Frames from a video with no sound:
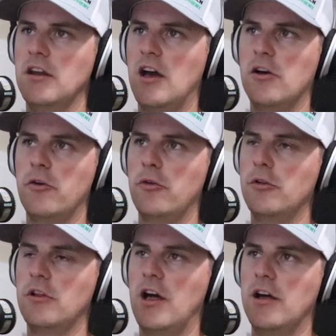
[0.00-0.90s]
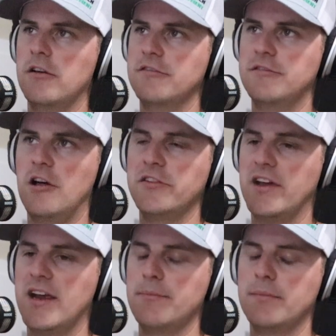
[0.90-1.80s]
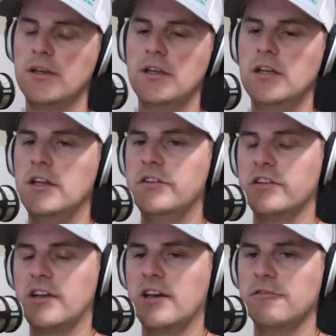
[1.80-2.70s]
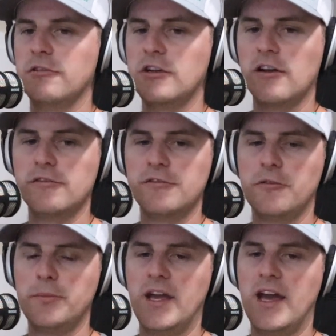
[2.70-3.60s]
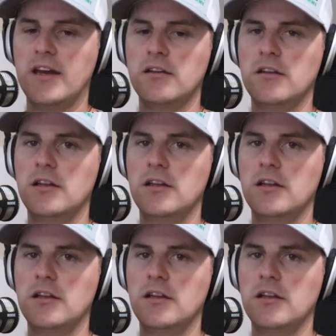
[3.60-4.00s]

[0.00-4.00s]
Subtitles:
not a whole lot of fall time to kind of recover from that,